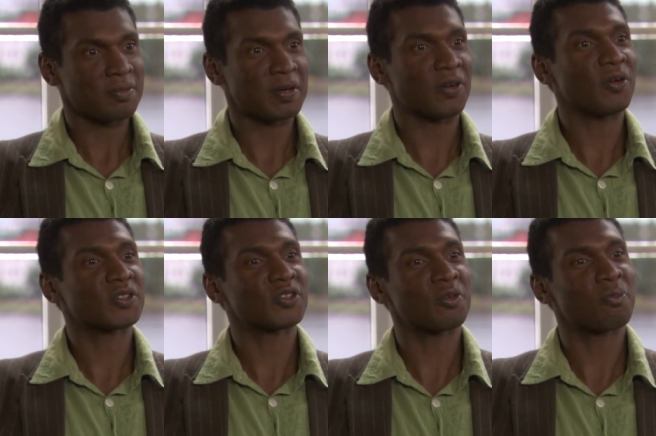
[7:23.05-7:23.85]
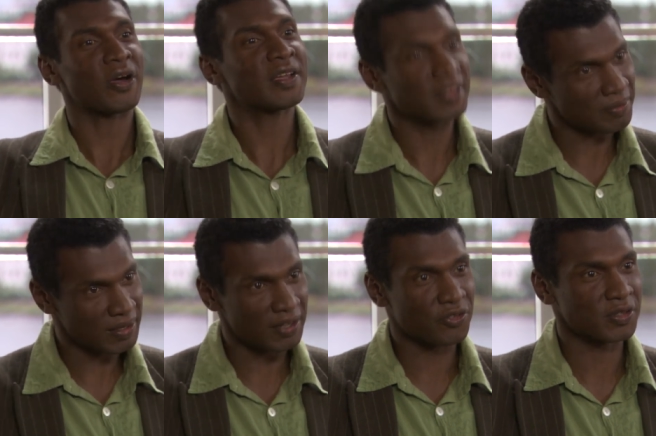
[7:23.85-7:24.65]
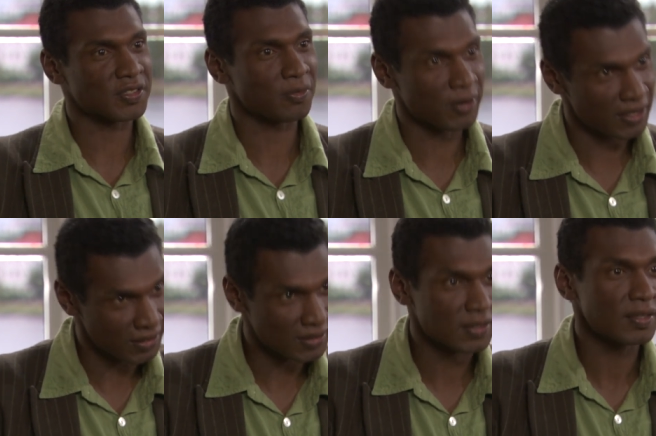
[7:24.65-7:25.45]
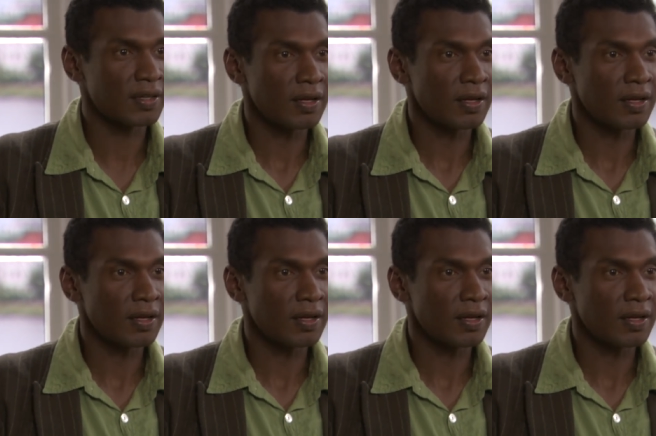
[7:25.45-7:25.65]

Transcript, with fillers: but also break them in interesting ways.